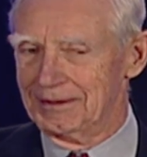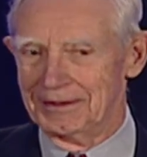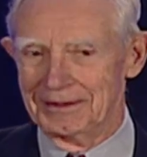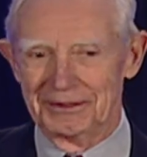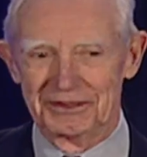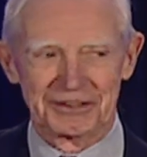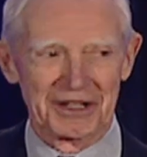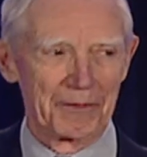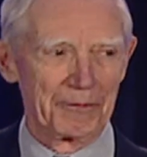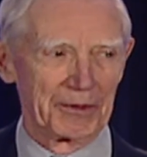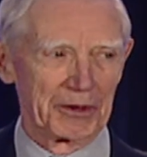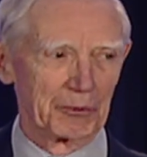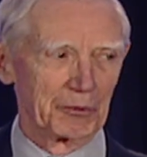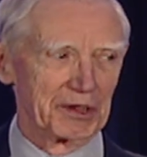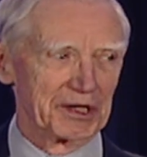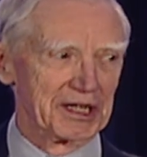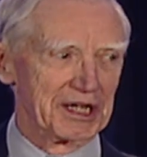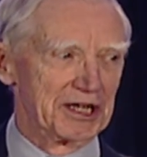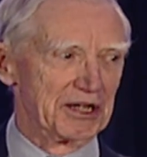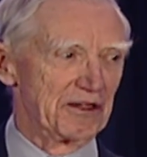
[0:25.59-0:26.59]
and something we
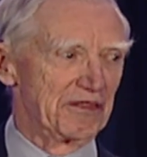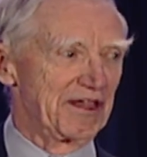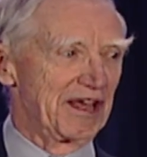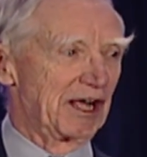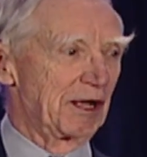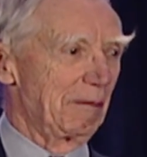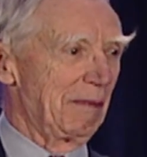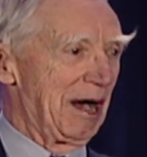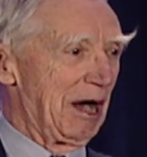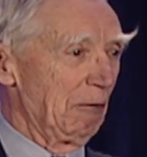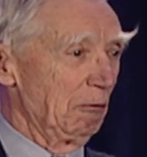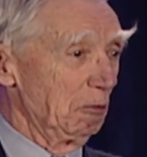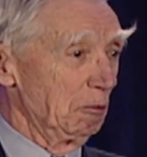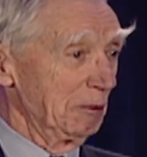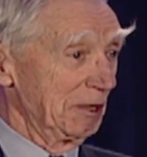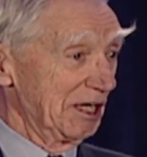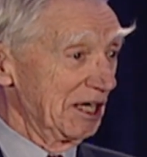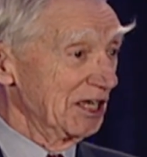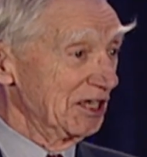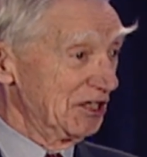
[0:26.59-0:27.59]
need to think about when we
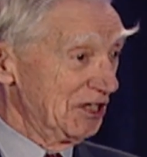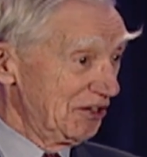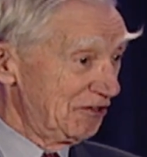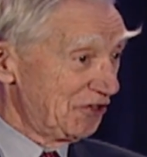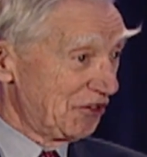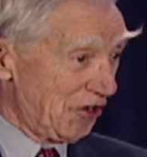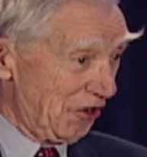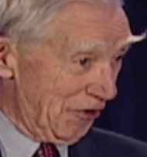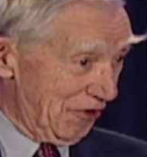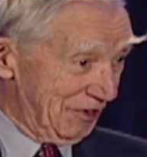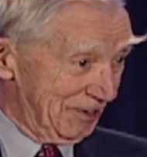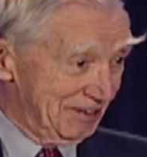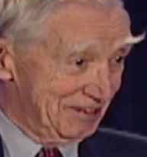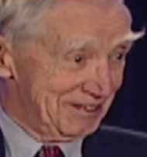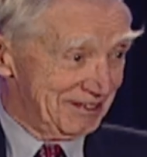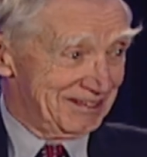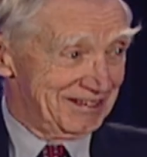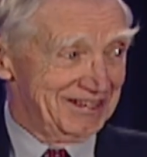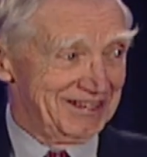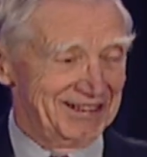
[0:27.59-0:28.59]
get discouraged,